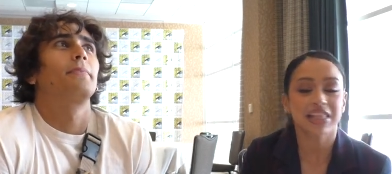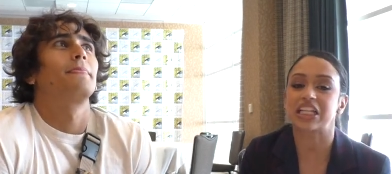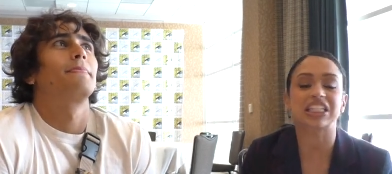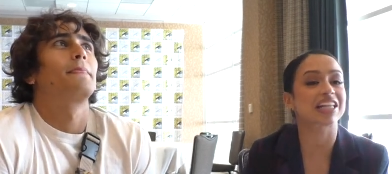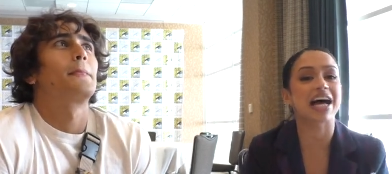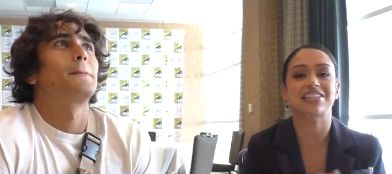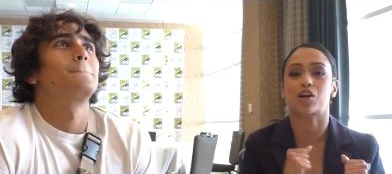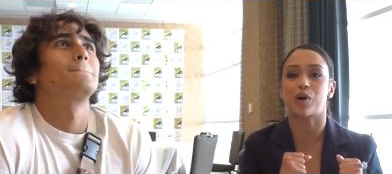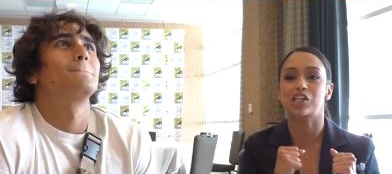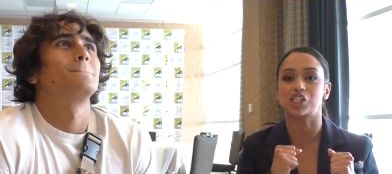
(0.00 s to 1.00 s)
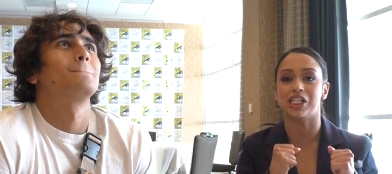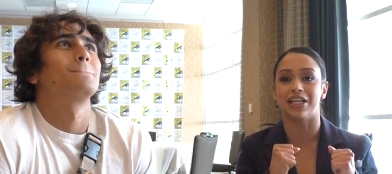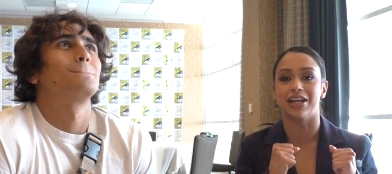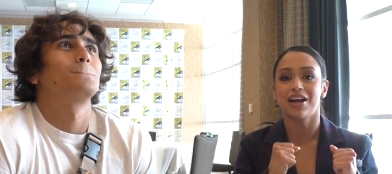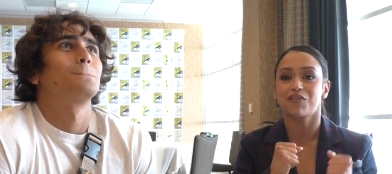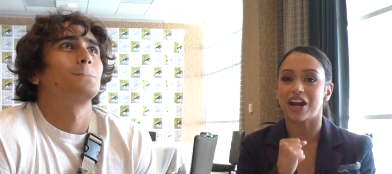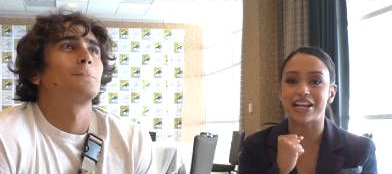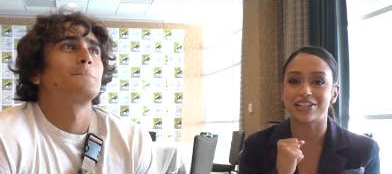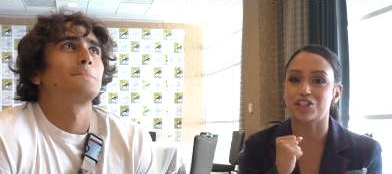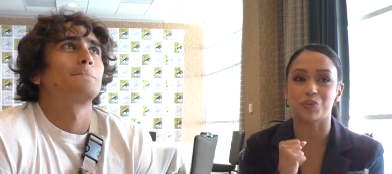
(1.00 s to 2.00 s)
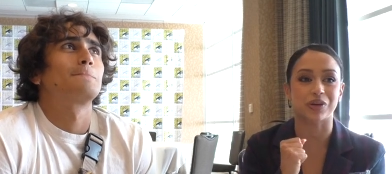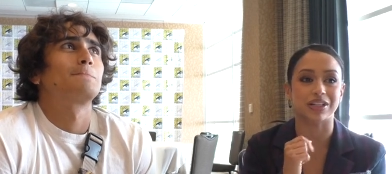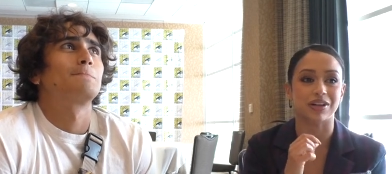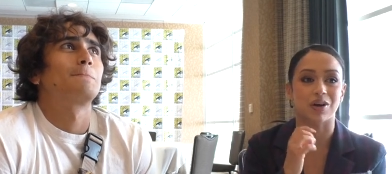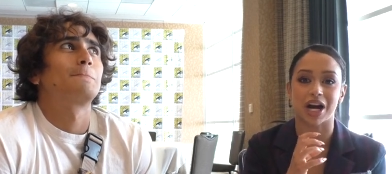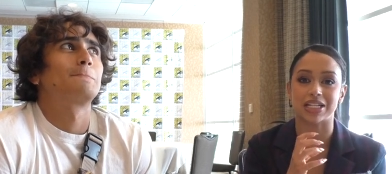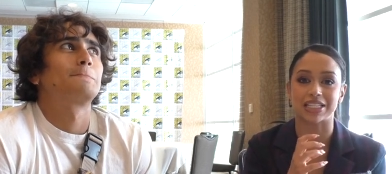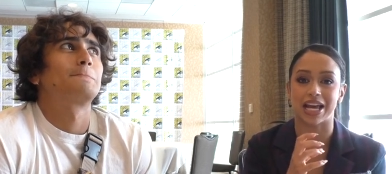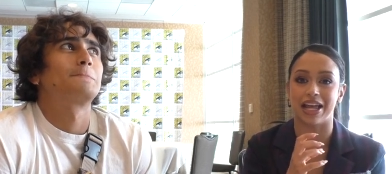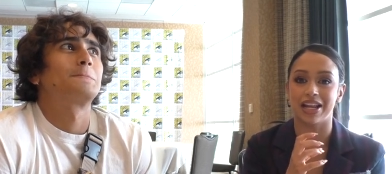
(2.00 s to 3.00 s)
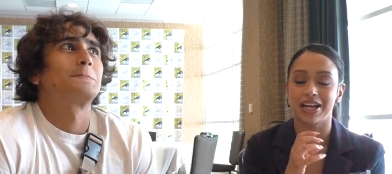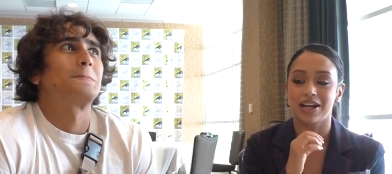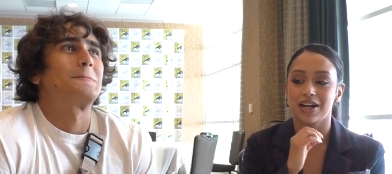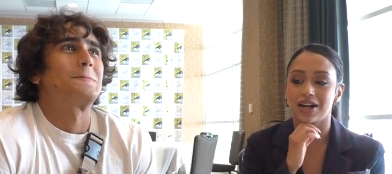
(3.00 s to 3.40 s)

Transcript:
Speaker 1: That's a classic question for any superhero content.